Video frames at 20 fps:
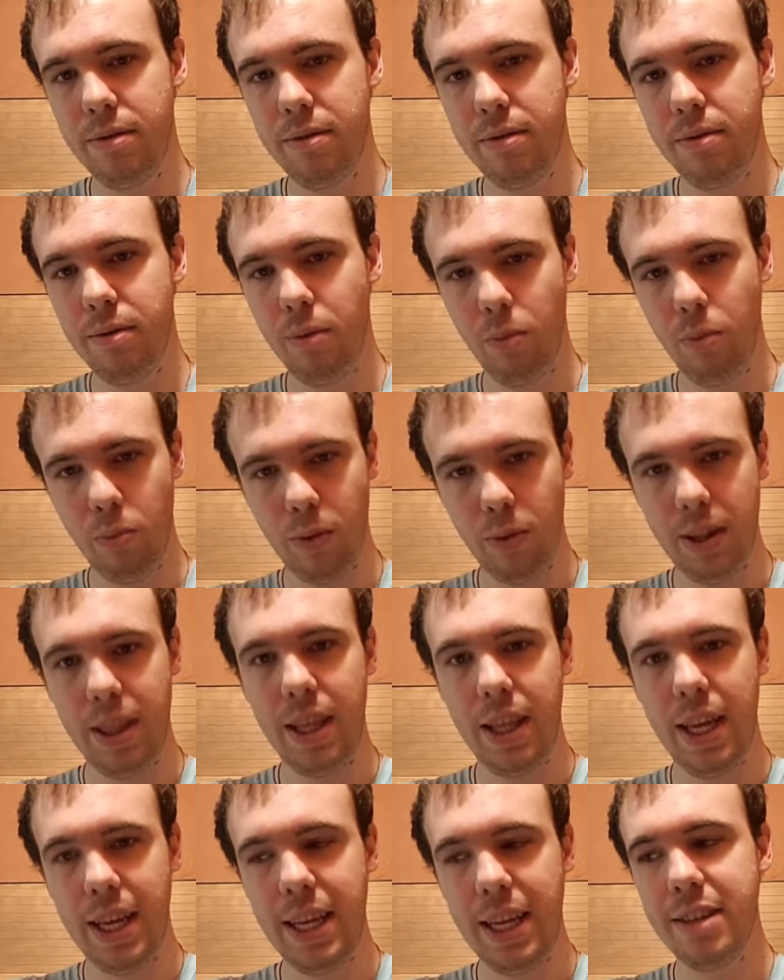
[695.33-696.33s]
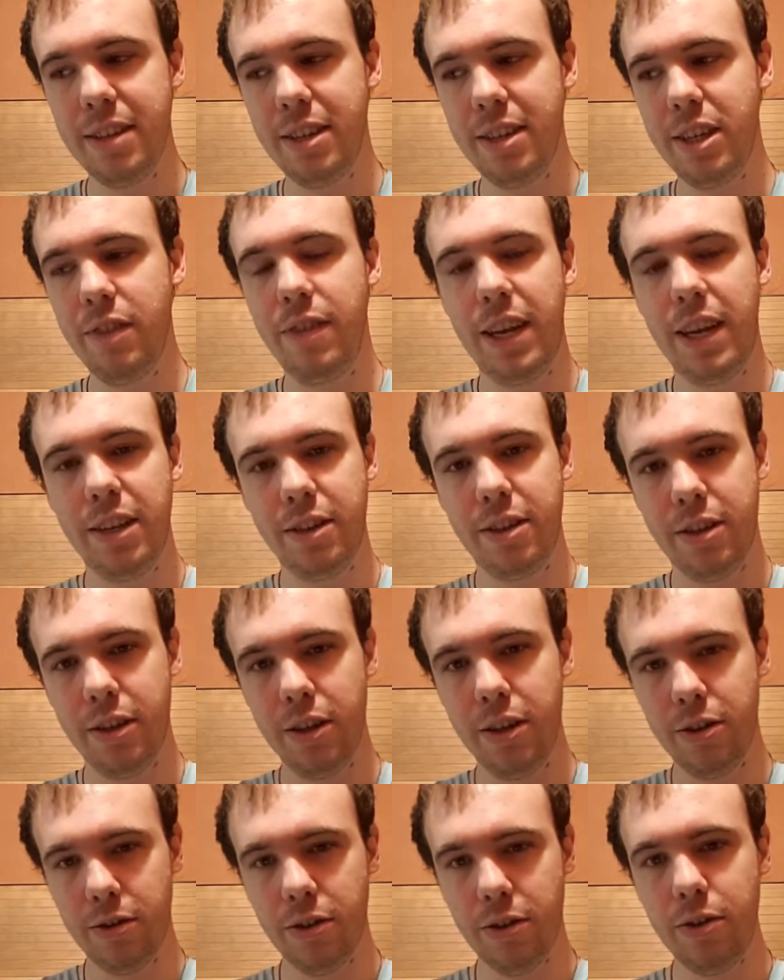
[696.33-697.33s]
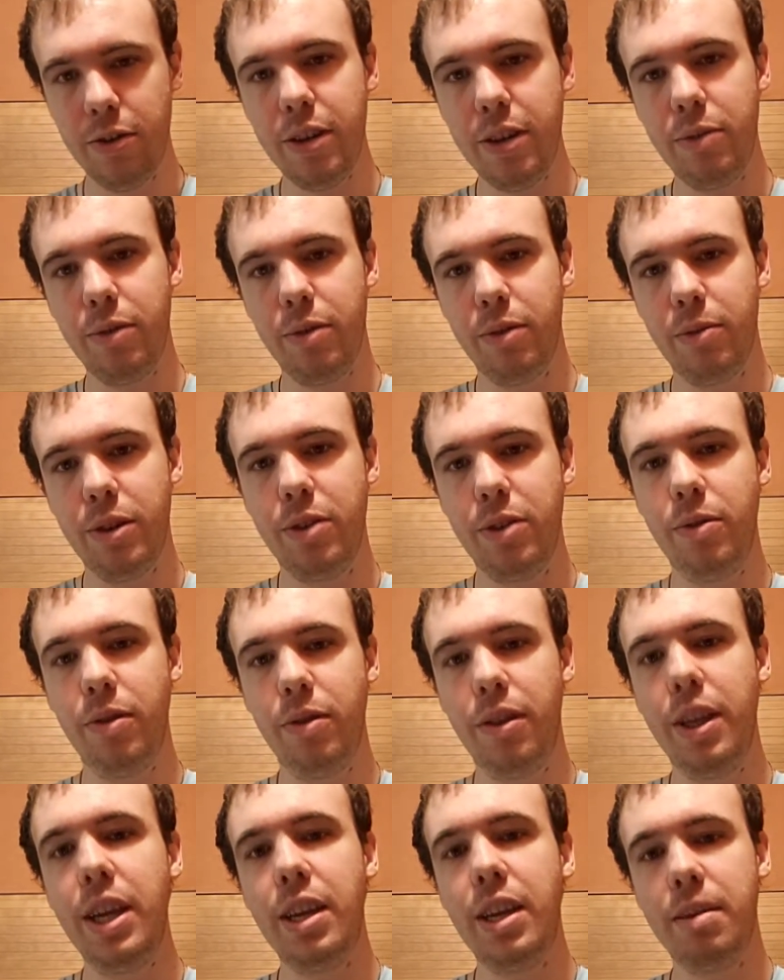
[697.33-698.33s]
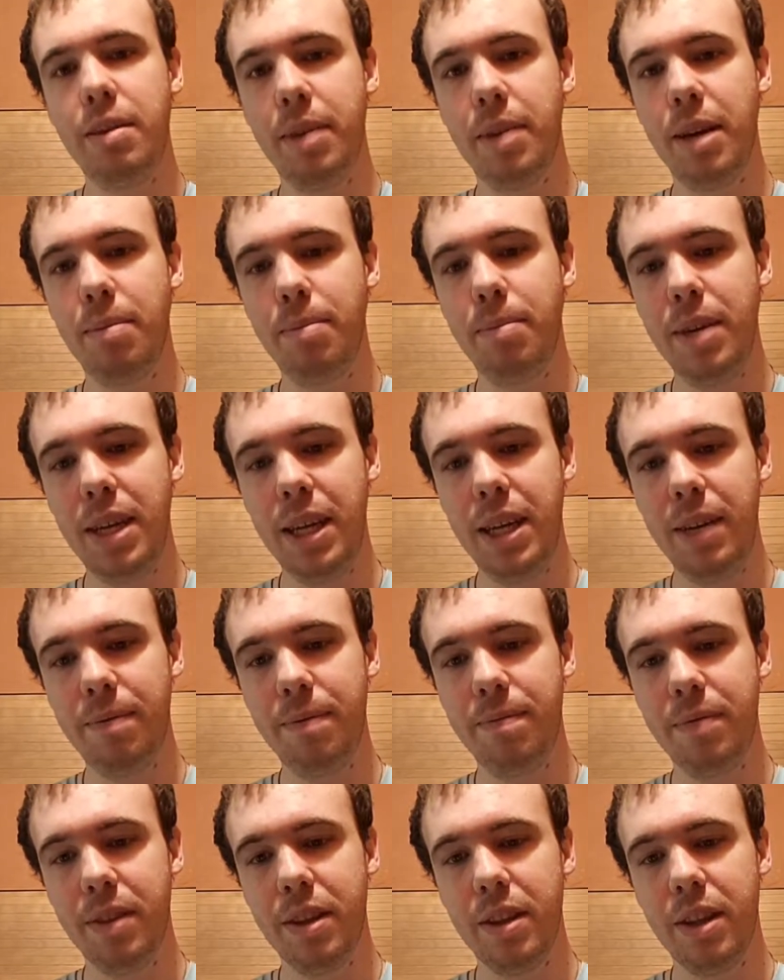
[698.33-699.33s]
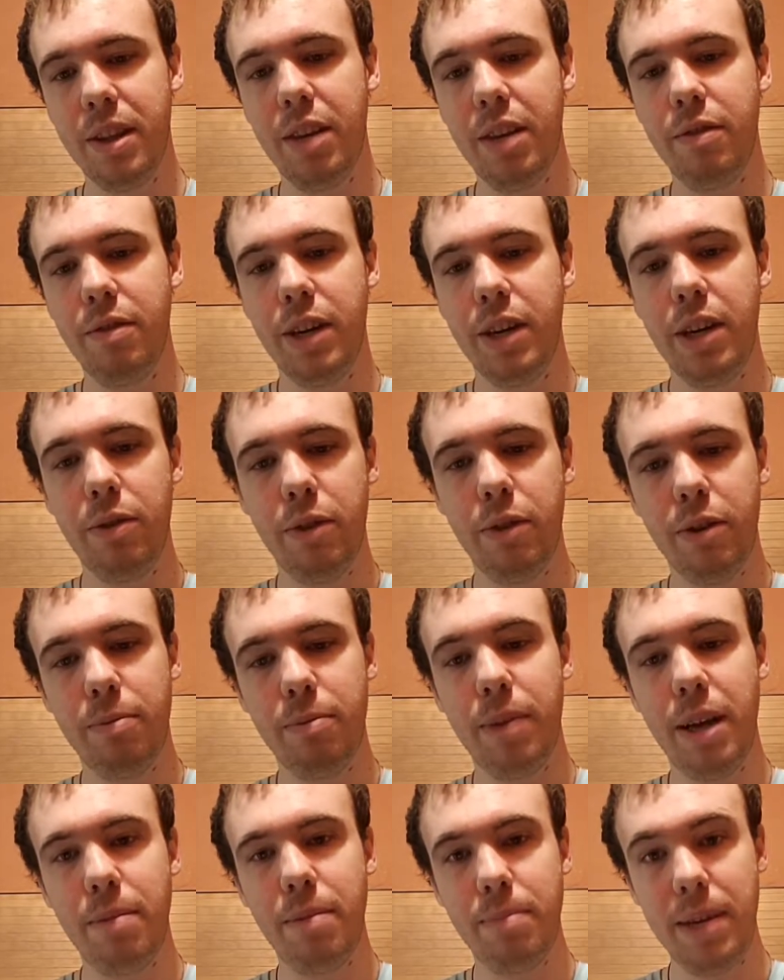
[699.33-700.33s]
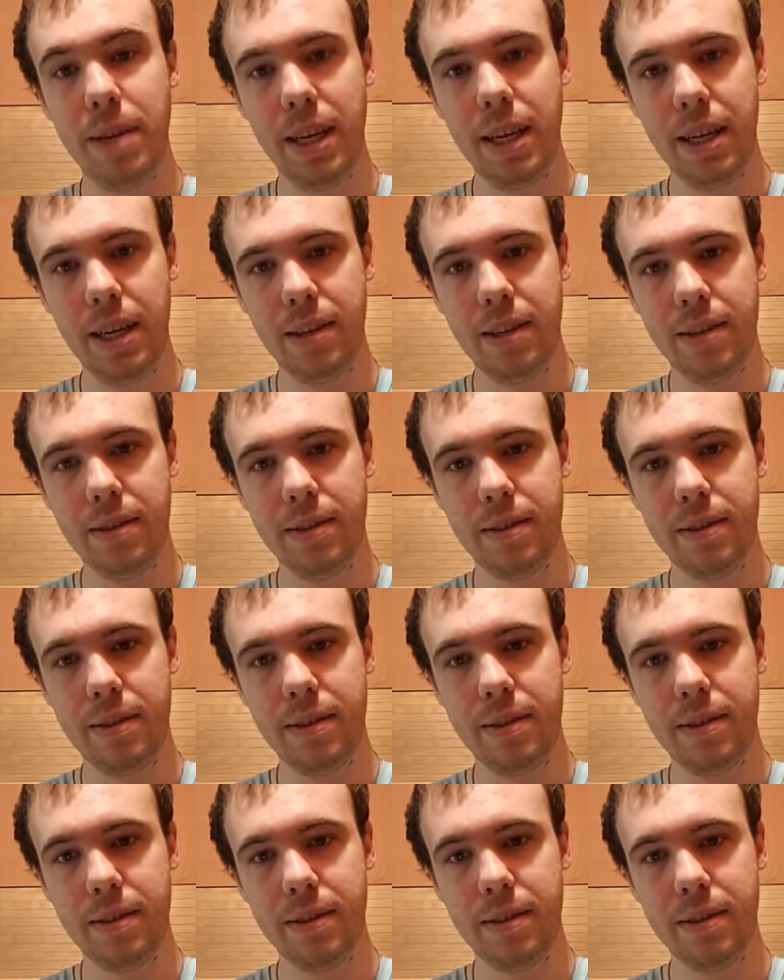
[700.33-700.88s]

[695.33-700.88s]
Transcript: what that is. And if that's congruent with what you think it might be, then it very well might be it.